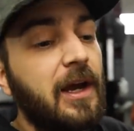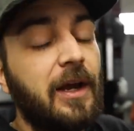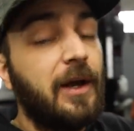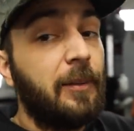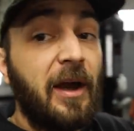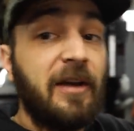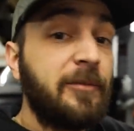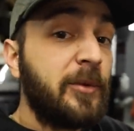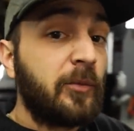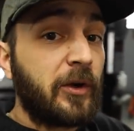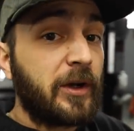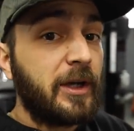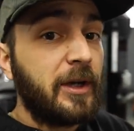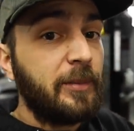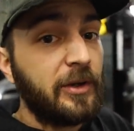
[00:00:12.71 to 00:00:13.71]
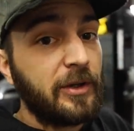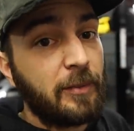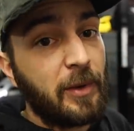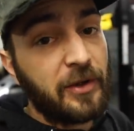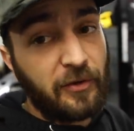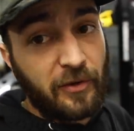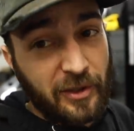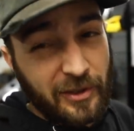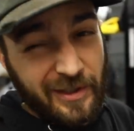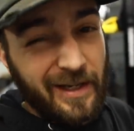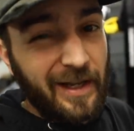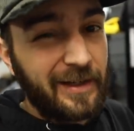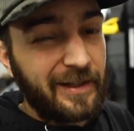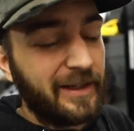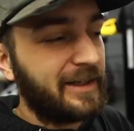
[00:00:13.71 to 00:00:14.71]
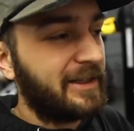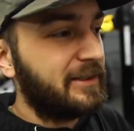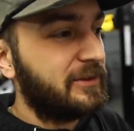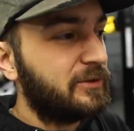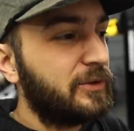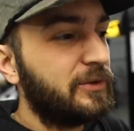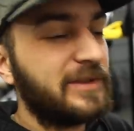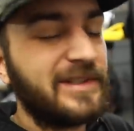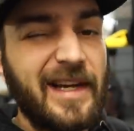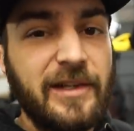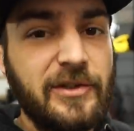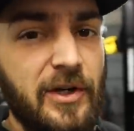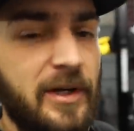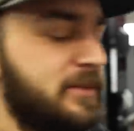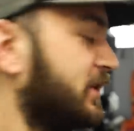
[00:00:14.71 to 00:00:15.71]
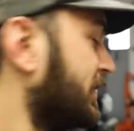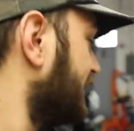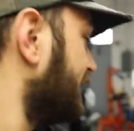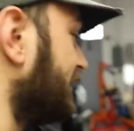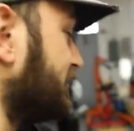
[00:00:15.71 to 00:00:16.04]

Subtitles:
I've been working up here at the mod garage, kind of like doing side jobs here and